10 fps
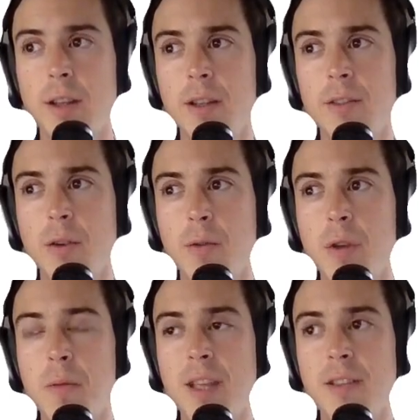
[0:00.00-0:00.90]
So we
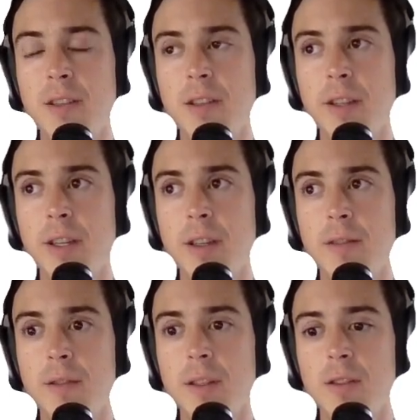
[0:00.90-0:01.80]
basically
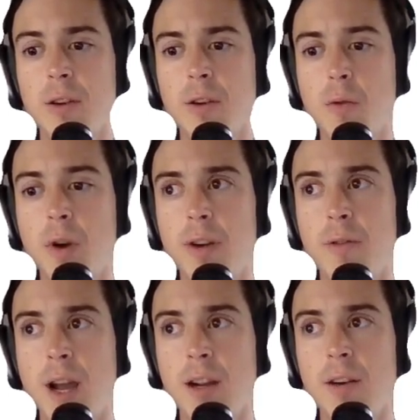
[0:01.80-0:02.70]
took one
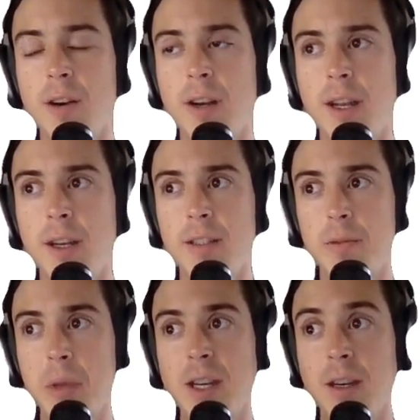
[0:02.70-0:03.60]
record and
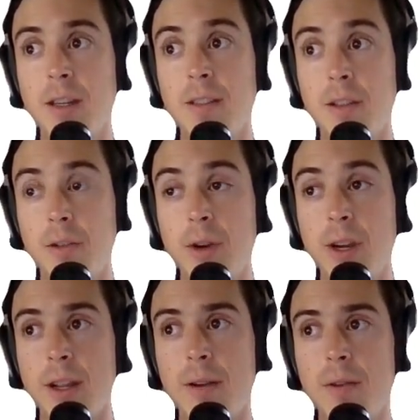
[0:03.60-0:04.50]
expanded it to
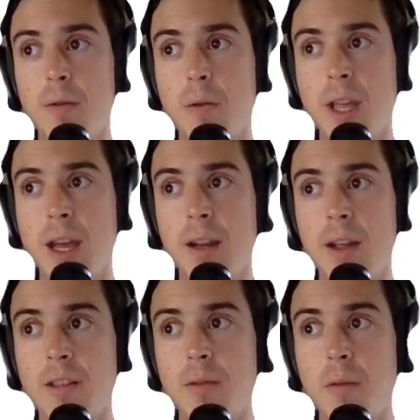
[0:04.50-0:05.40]
3, where we had a
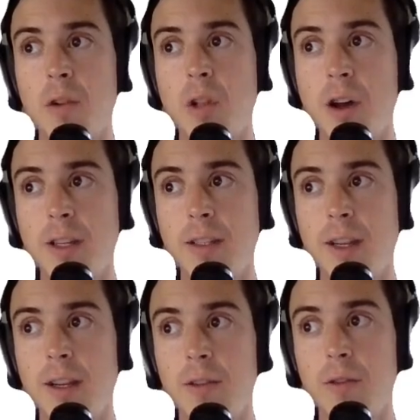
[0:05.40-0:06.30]
customer login
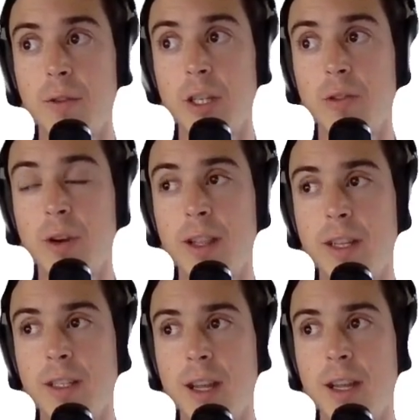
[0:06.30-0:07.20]
date and 3 trailing
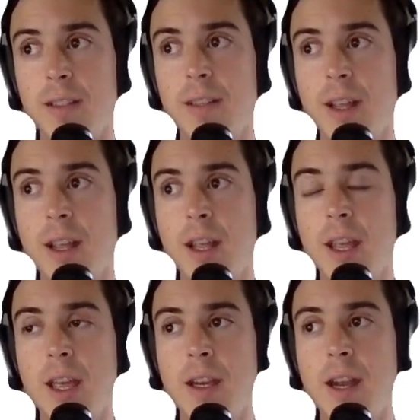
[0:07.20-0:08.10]
dates,
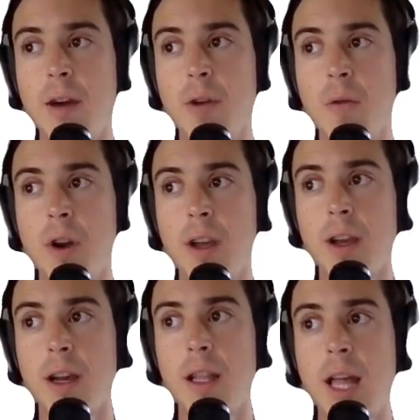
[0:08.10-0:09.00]
and now we want to
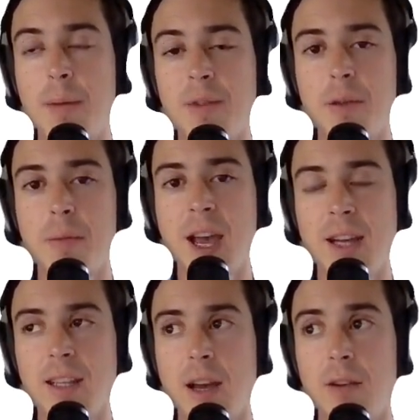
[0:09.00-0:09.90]
collapse it back down